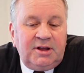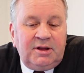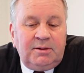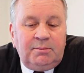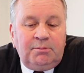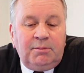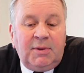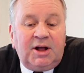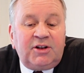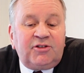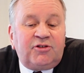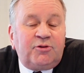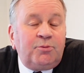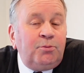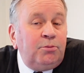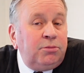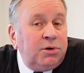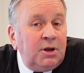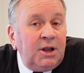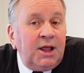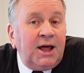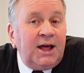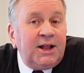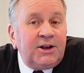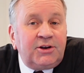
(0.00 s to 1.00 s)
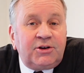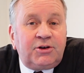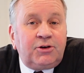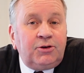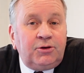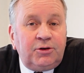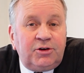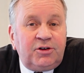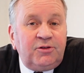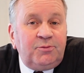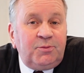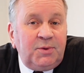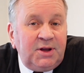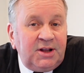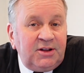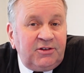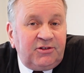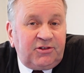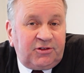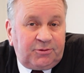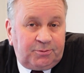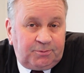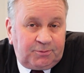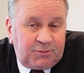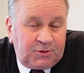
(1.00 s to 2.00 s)
Much blood could have been
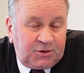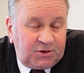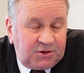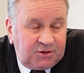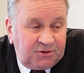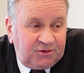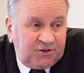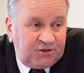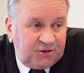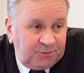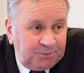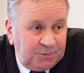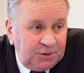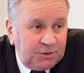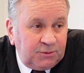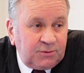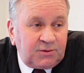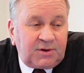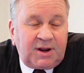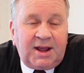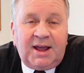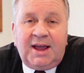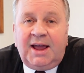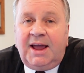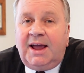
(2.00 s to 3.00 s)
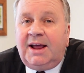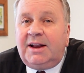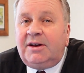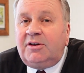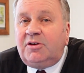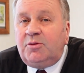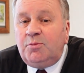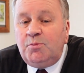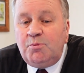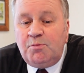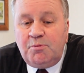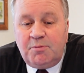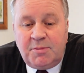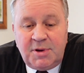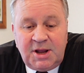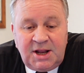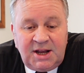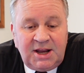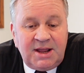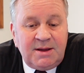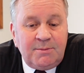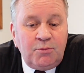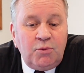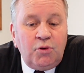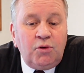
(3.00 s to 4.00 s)
spilt, and
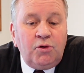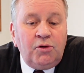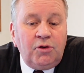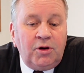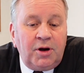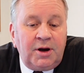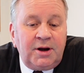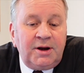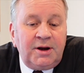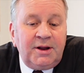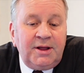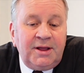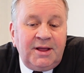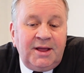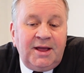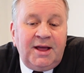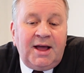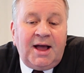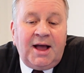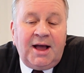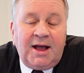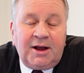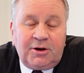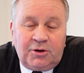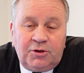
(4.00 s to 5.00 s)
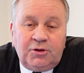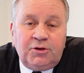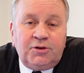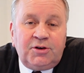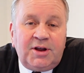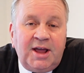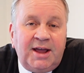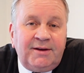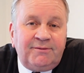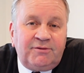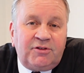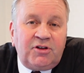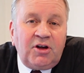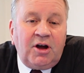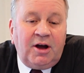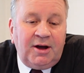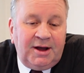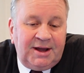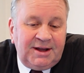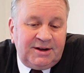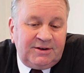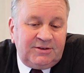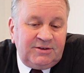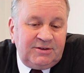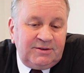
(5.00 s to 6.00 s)
many more could have
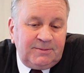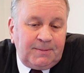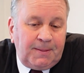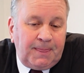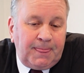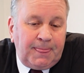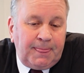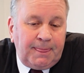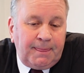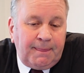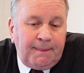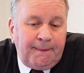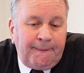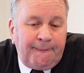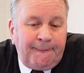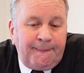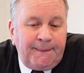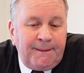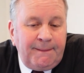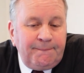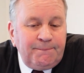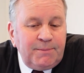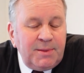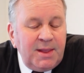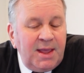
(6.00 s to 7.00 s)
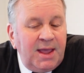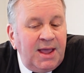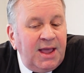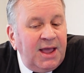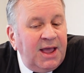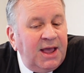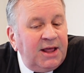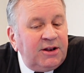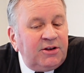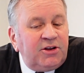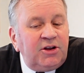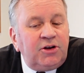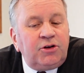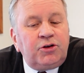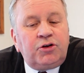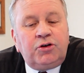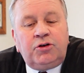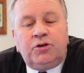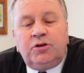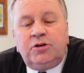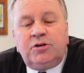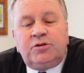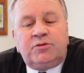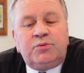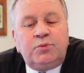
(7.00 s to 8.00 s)
died. And it
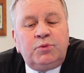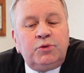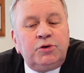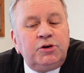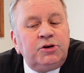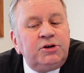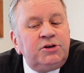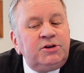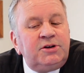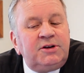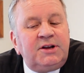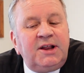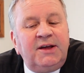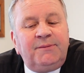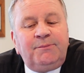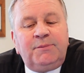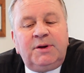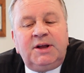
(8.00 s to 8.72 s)
would have